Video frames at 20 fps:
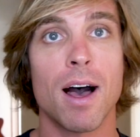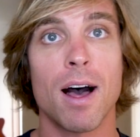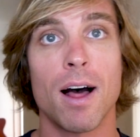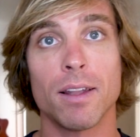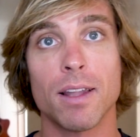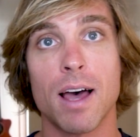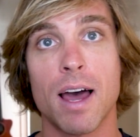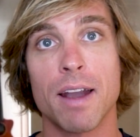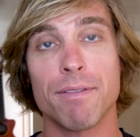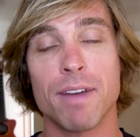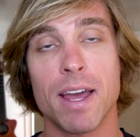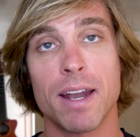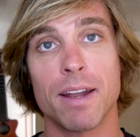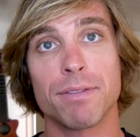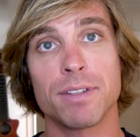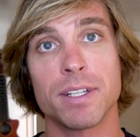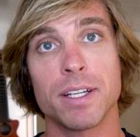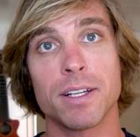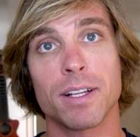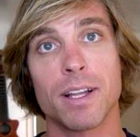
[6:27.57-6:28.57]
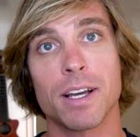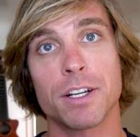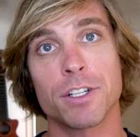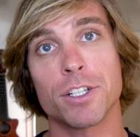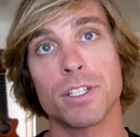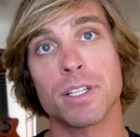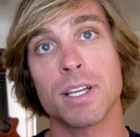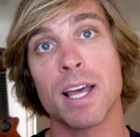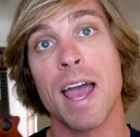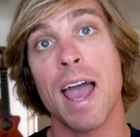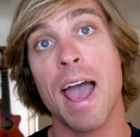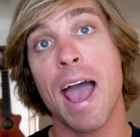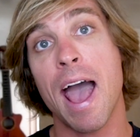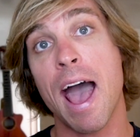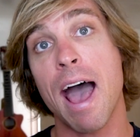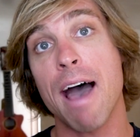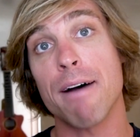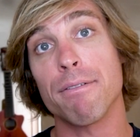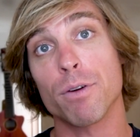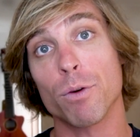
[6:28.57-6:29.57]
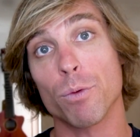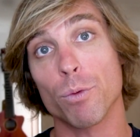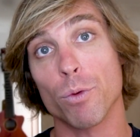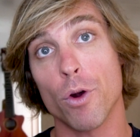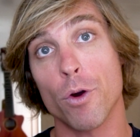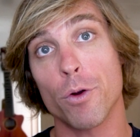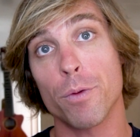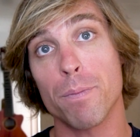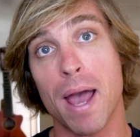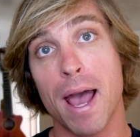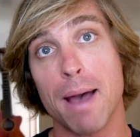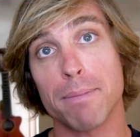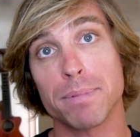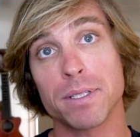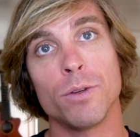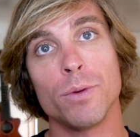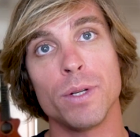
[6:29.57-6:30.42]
A lot of NFT collections have roadmaps.